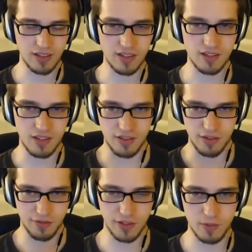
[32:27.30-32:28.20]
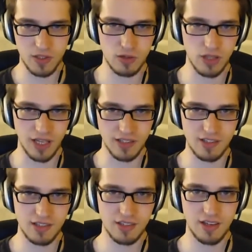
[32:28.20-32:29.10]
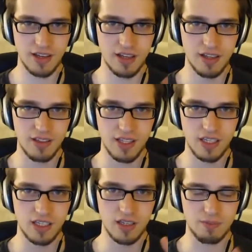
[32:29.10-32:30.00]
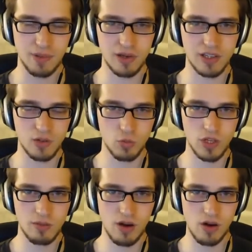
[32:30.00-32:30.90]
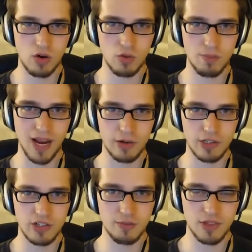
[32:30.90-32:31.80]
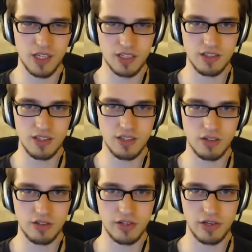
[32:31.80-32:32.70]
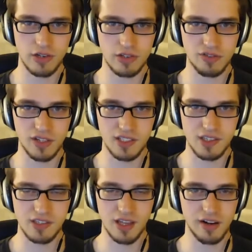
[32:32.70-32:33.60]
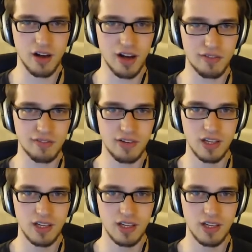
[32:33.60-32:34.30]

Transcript: it's the Philips Hue lights, the Belkin Wemo power strip things that turn your devices on and off.